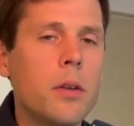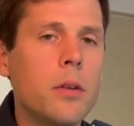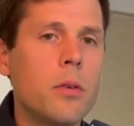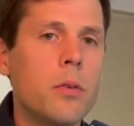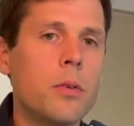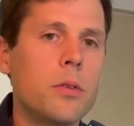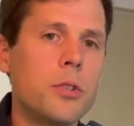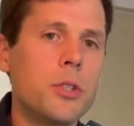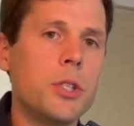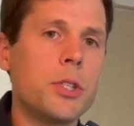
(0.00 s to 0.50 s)

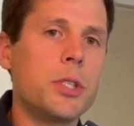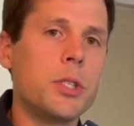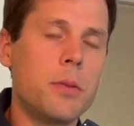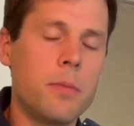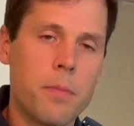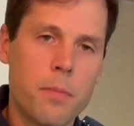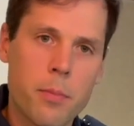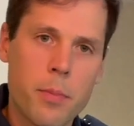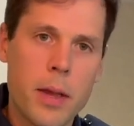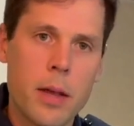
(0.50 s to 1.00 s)
or just
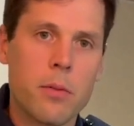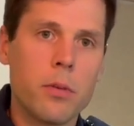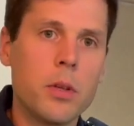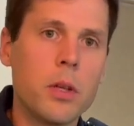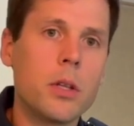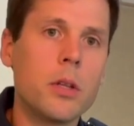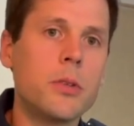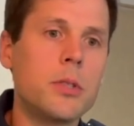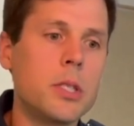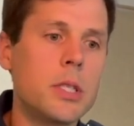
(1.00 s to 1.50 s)
pay really
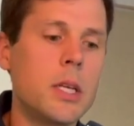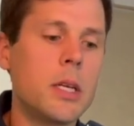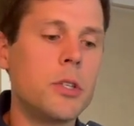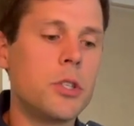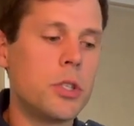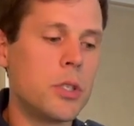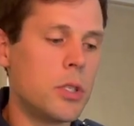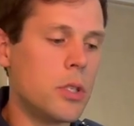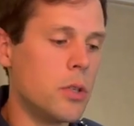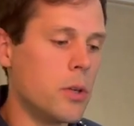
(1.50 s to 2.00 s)
close
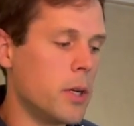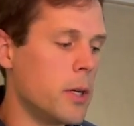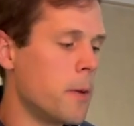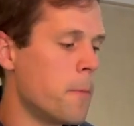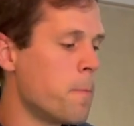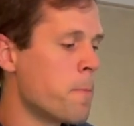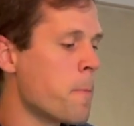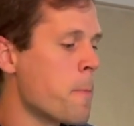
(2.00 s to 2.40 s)
attention to it.